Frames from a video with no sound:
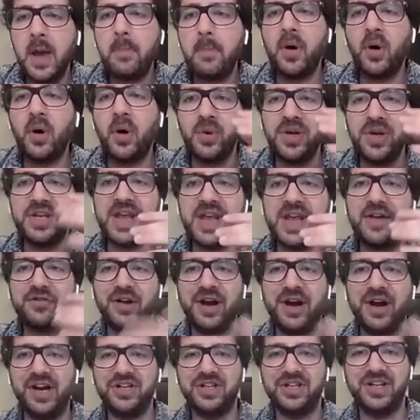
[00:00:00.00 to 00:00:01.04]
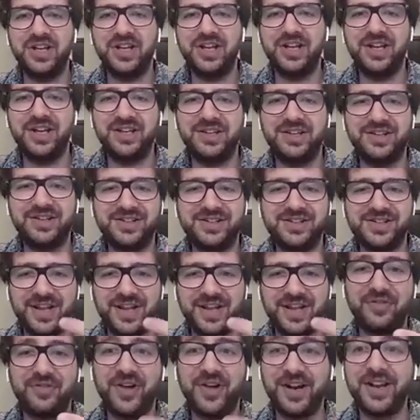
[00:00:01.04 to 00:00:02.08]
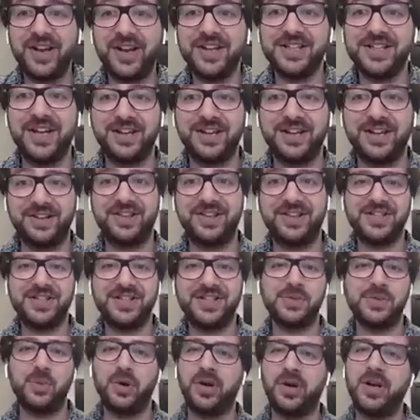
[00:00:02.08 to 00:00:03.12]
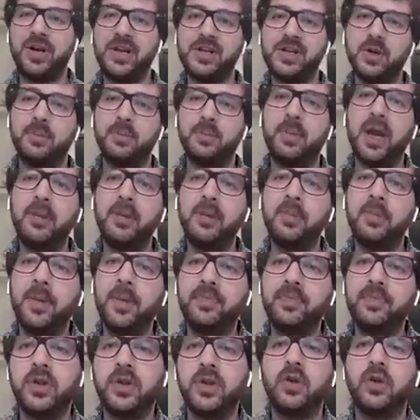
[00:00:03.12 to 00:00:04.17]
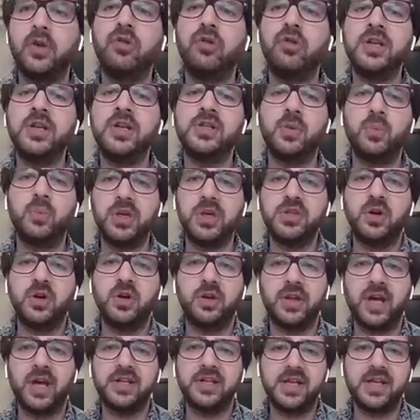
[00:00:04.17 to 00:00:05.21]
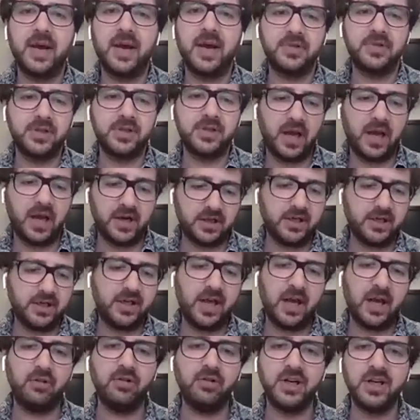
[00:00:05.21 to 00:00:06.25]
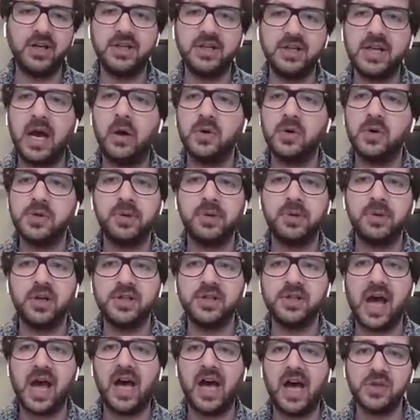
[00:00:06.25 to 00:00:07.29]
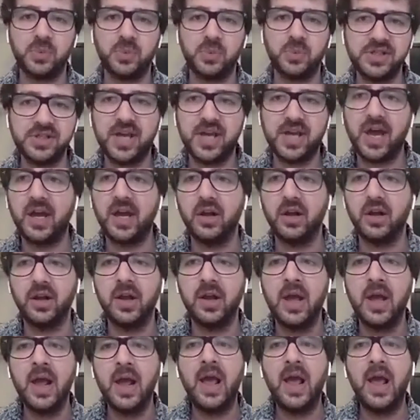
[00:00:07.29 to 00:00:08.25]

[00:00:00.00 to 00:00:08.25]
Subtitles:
but we'd never actually solidified it and said, this is what it is on paper. The reason we took that step to actually get it written down is because as we scale,